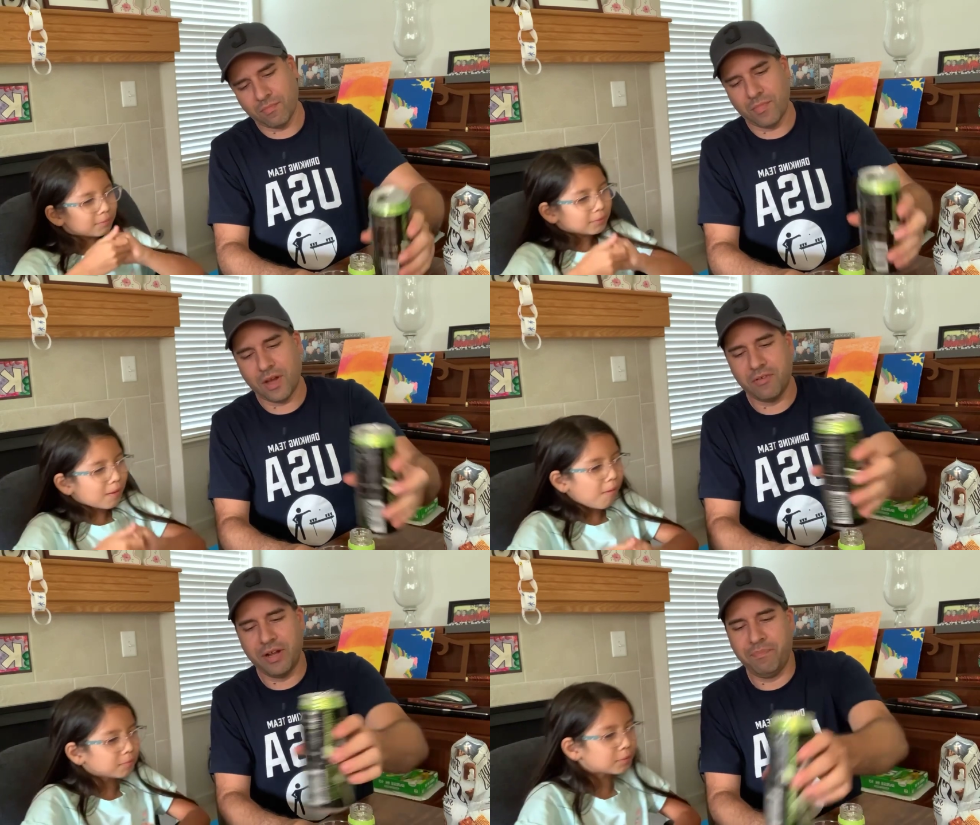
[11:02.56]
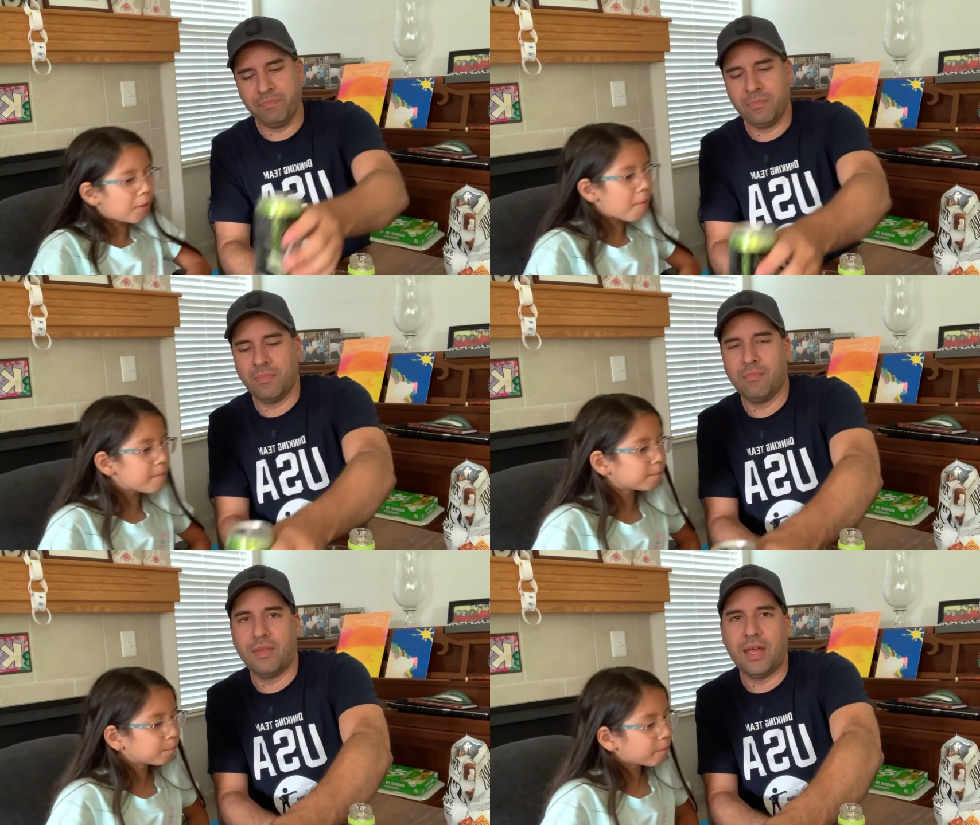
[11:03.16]
Speaker 1: All right,
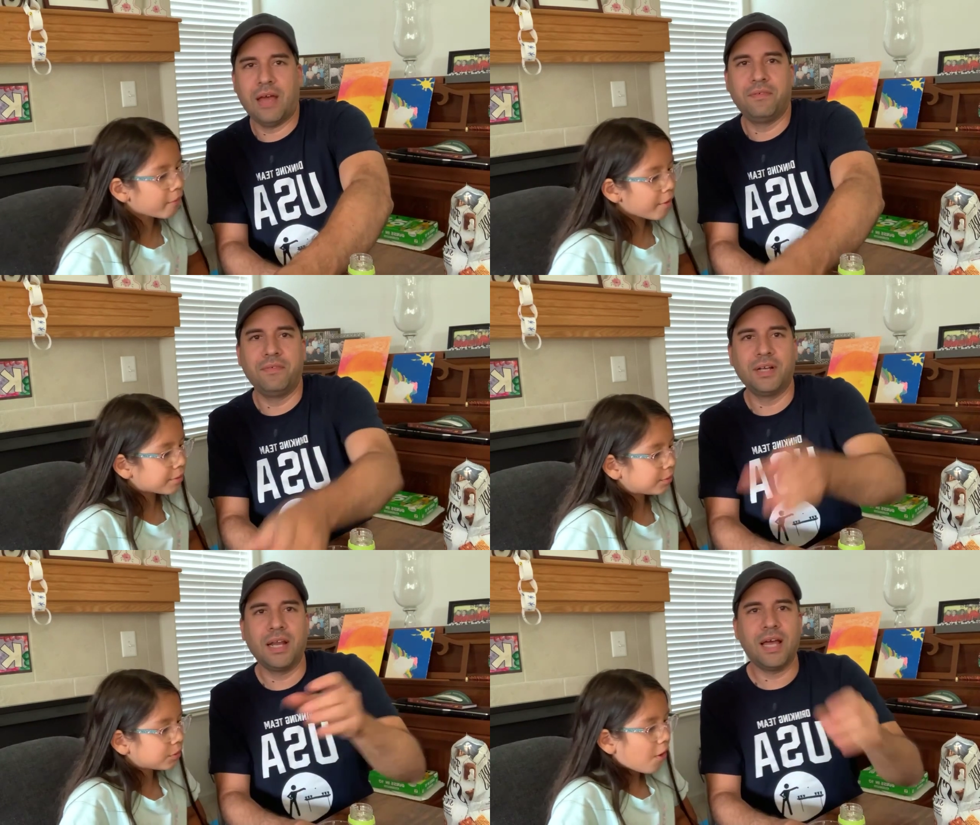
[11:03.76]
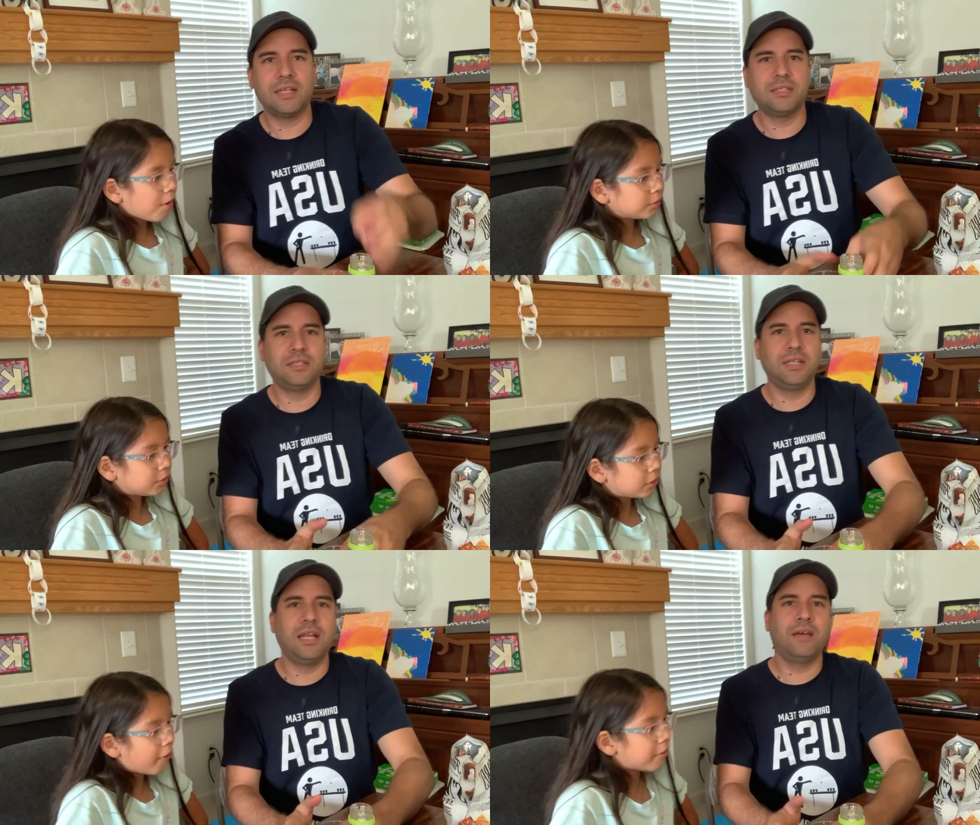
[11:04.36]
half of a glass
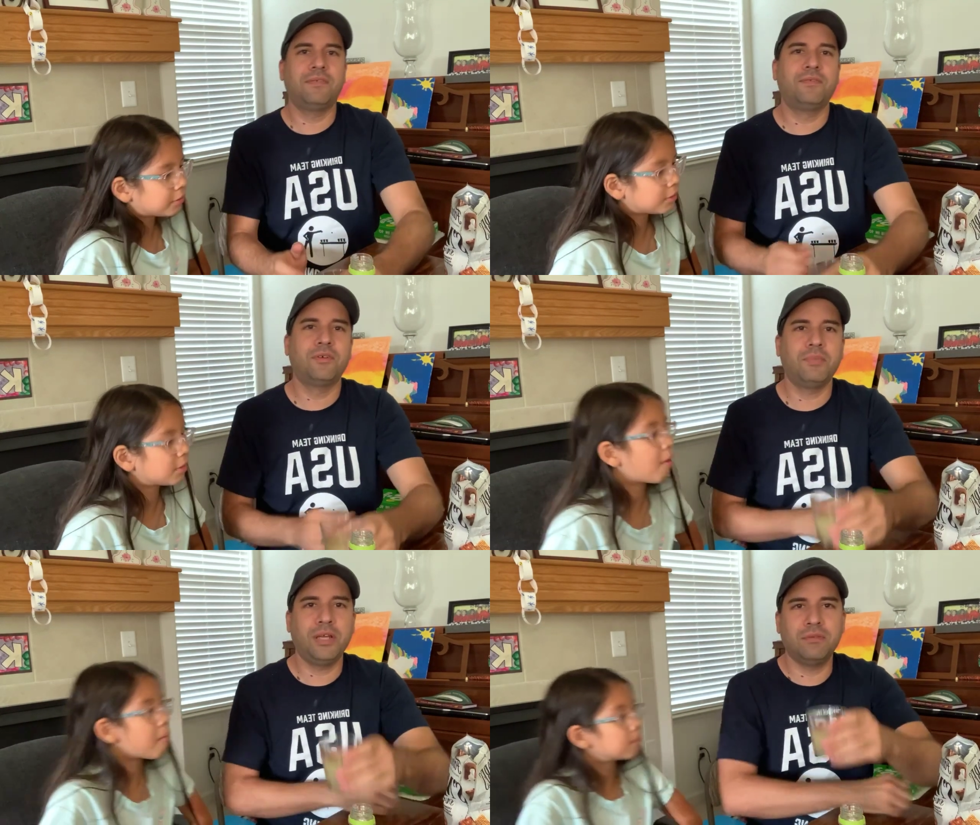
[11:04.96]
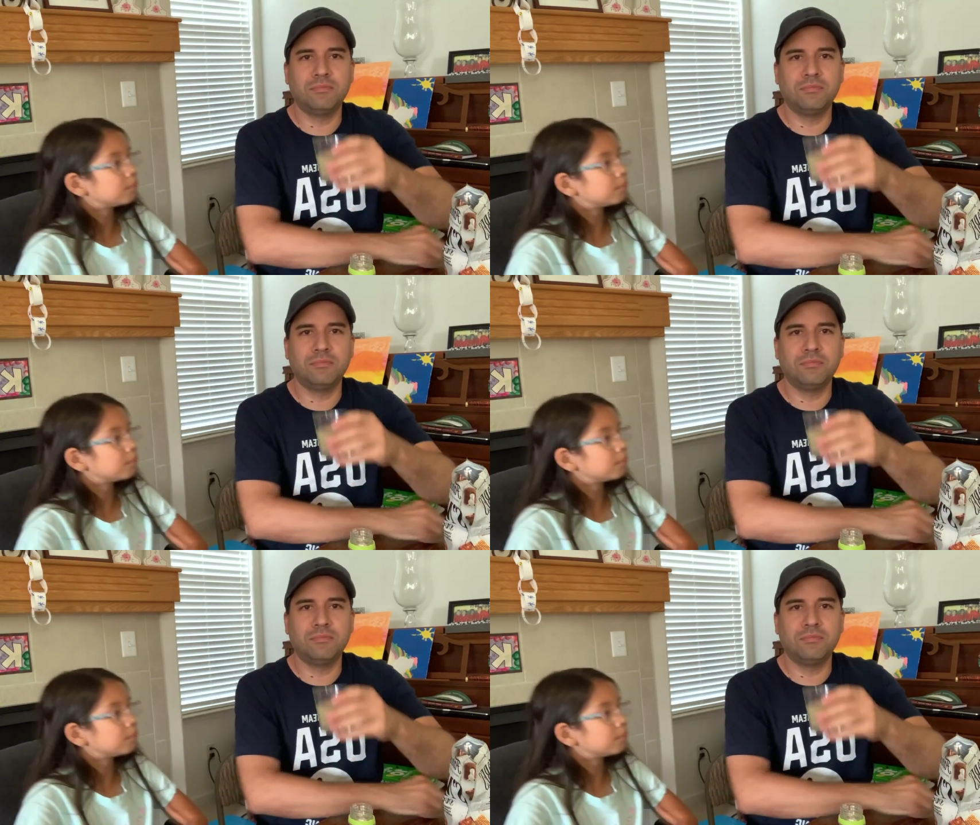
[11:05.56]
left for me.